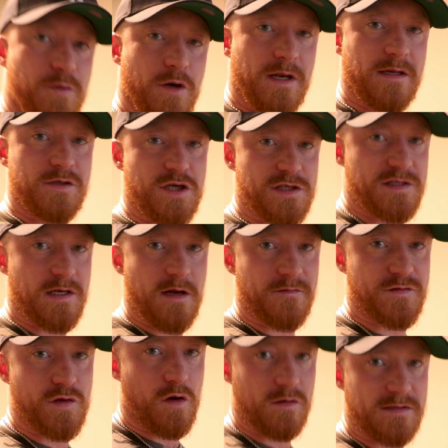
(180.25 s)
putting just
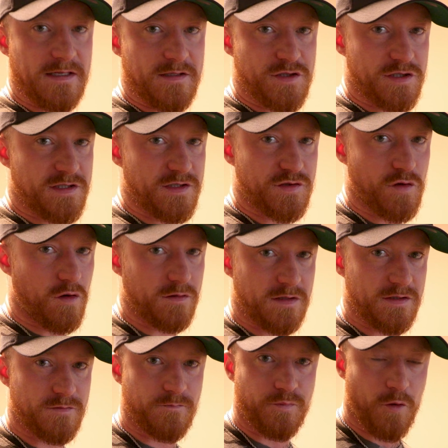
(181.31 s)
enough salt in, just a
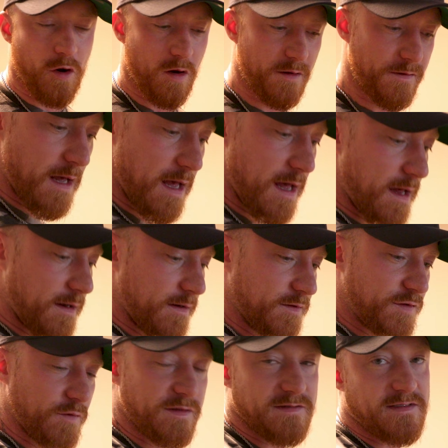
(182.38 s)
salted broth, and
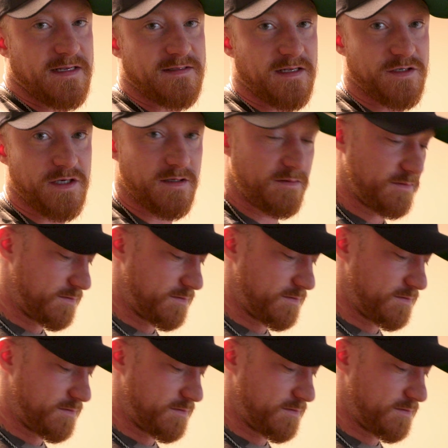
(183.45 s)
so it doesn't taste like shit.